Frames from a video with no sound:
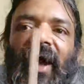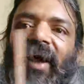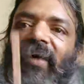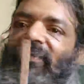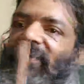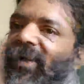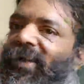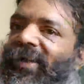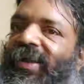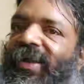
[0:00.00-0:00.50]
I
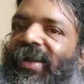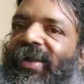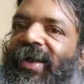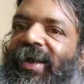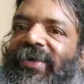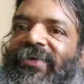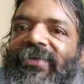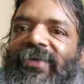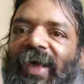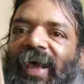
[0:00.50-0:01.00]
have taken
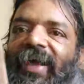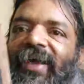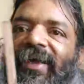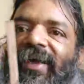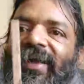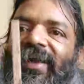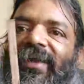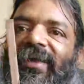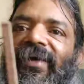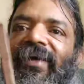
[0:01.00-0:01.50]
as
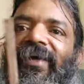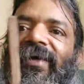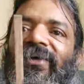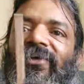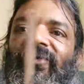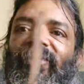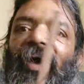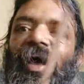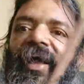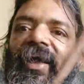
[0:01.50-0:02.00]
angle.
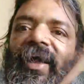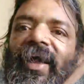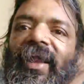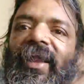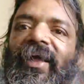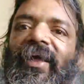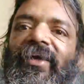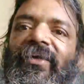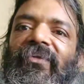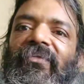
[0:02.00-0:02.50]
So
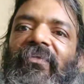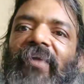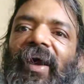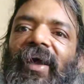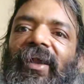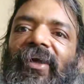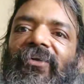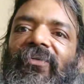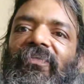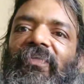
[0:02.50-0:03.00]
angle is
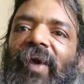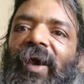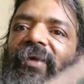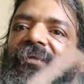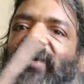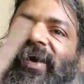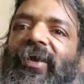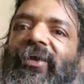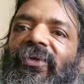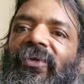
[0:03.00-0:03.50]
minus
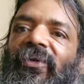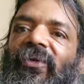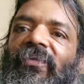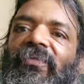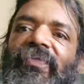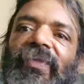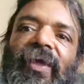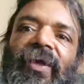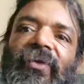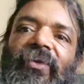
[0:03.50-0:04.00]
pi by
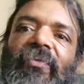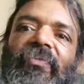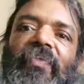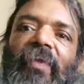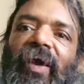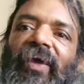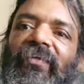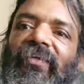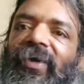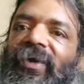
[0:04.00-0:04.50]
2 to
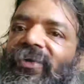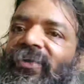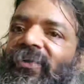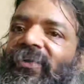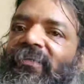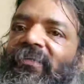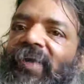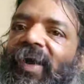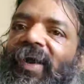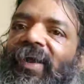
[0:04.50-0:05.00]
pi by 2,
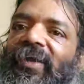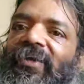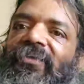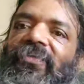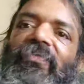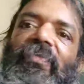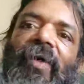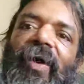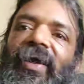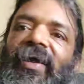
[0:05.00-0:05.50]

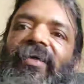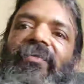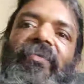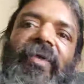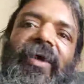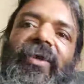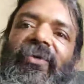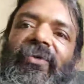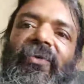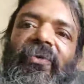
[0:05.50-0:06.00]
minus pi
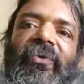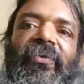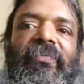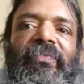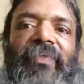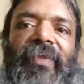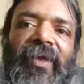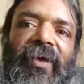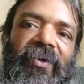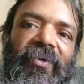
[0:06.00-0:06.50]
by 2
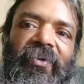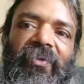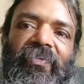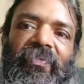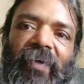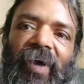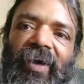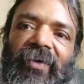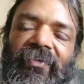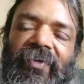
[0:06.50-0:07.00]
to
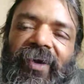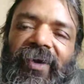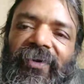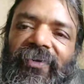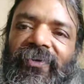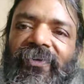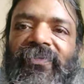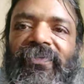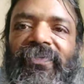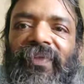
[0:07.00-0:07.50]
pi by
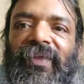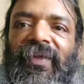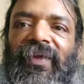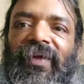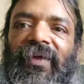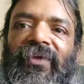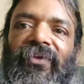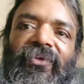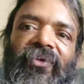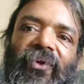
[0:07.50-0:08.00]
2.
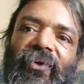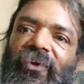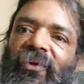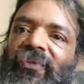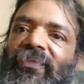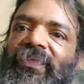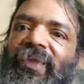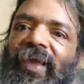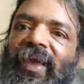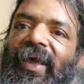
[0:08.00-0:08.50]

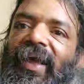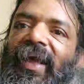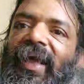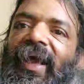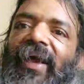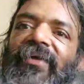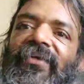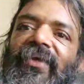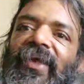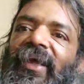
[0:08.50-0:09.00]
So
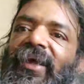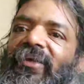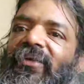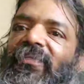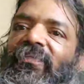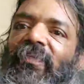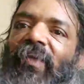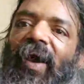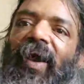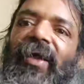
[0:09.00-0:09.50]
x
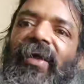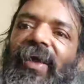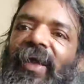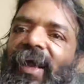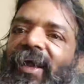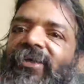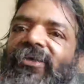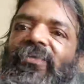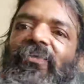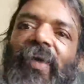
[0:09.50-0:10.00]
is pi
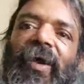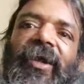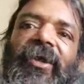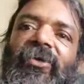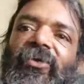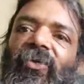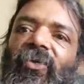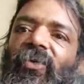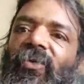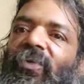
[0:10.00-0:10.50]
x by
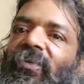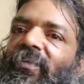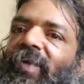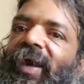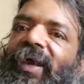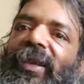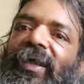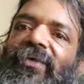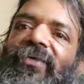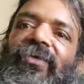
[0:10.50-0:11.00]
2
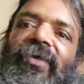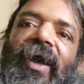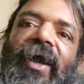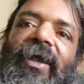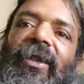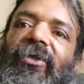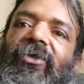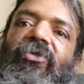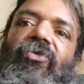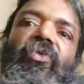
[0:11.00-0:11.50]
minus
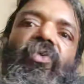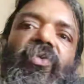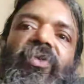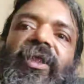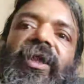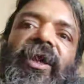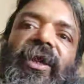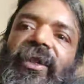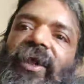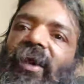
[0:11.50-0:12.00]
sine
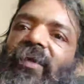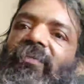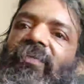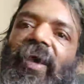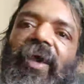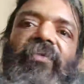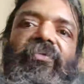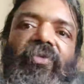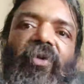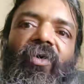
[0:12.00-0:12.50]
2 theta
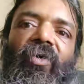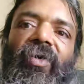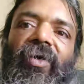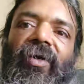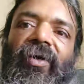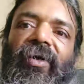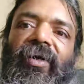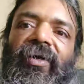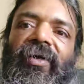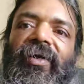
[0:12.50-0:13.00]
by
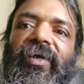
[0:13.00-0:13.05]
4.